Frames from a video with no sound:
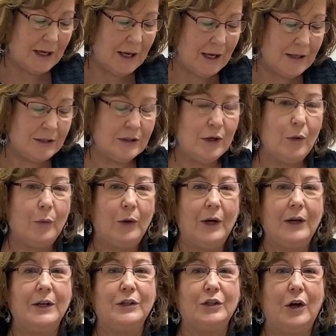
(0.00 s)
And so we're
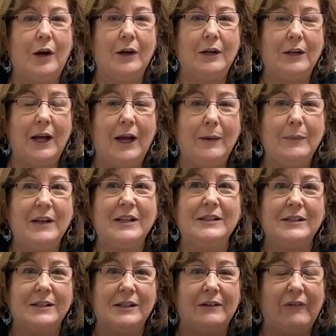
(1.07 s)
going to talk a lot because
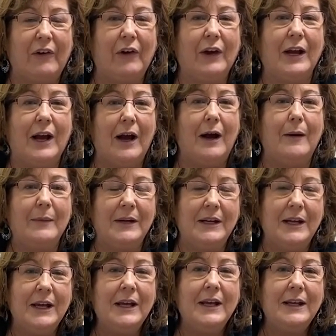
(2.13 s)
this is very common
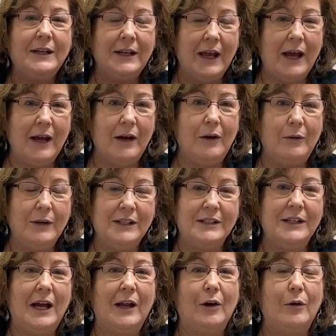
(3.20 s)
now. It's
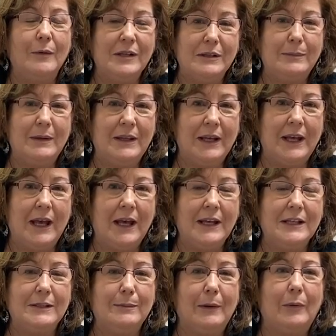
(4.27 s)
not always been the
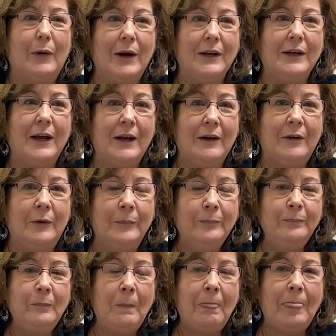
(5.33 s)
case, but right now,
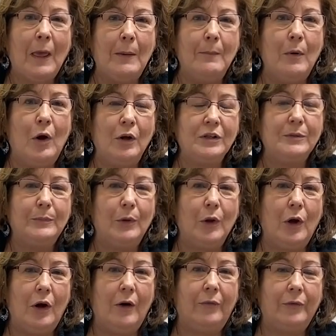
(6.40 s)
multiple
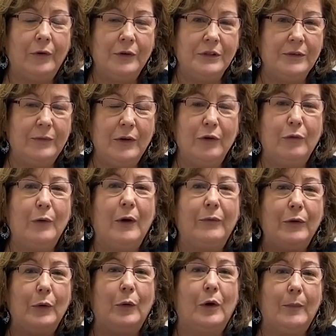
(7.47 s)
offers. If
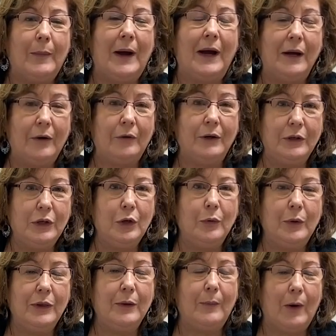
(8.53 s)
you are a buyer and you
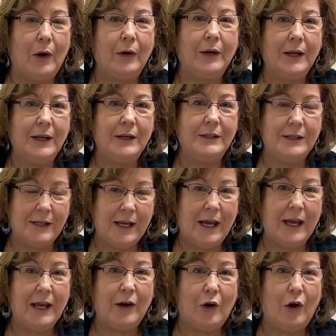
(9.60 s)
in the market
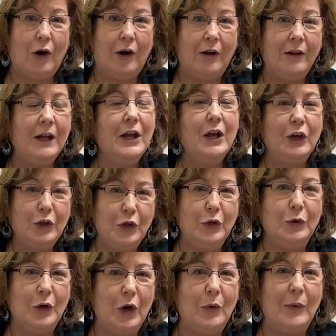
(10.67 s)
today at all, you
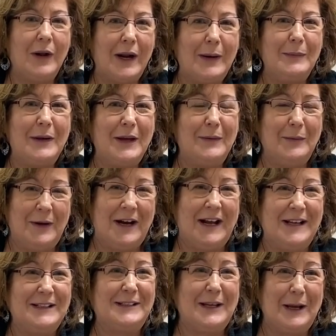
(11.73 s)
know what I mean when I
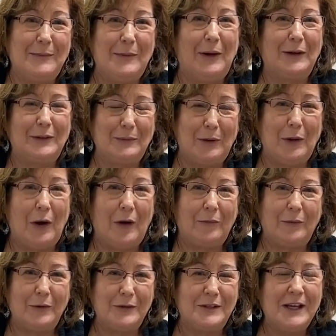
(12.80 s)
say multiple
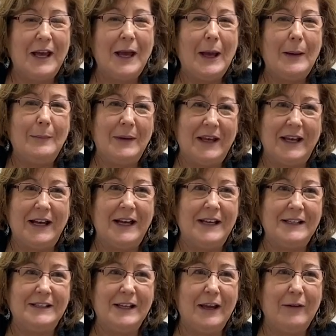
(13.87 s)
offers,
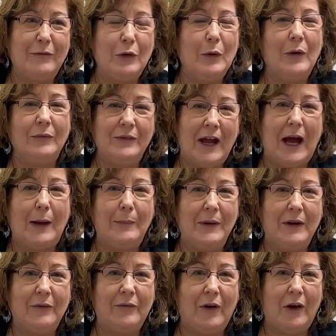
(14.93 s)
because if you have not been
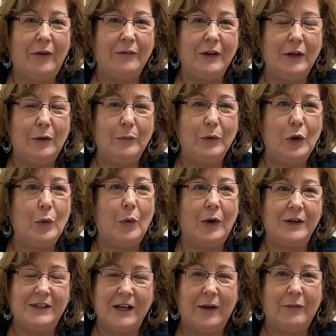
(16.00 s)
involved in them, you are
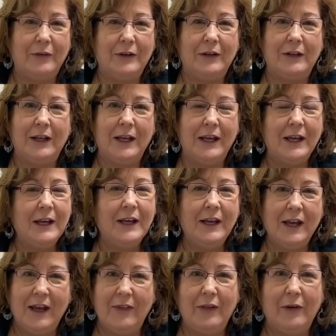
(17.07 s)
definitely
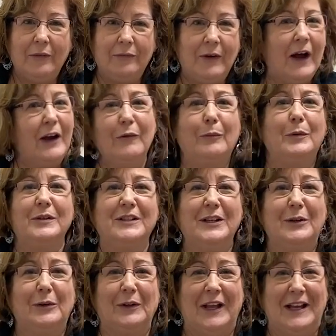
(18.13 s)
in the 5%
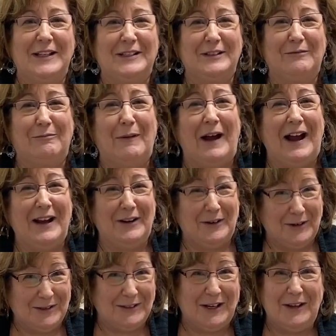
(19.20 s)
or less of
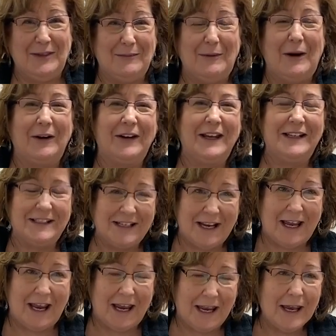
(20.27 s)
buyers on the market
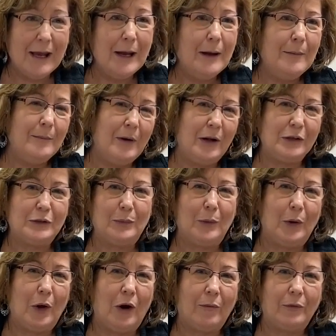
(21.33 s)
today. Multiple
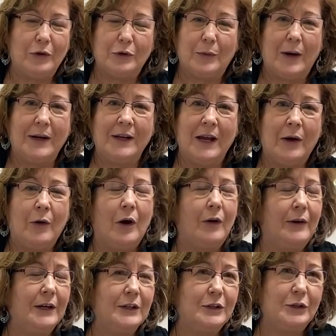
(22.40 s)
offers right now are
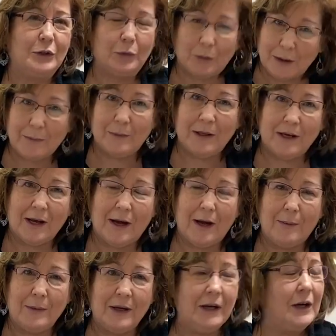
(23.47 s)
extremely
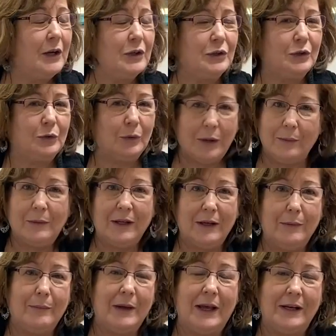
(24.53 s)
common and extremely
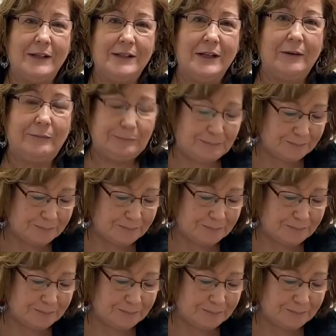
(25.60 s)
competitive.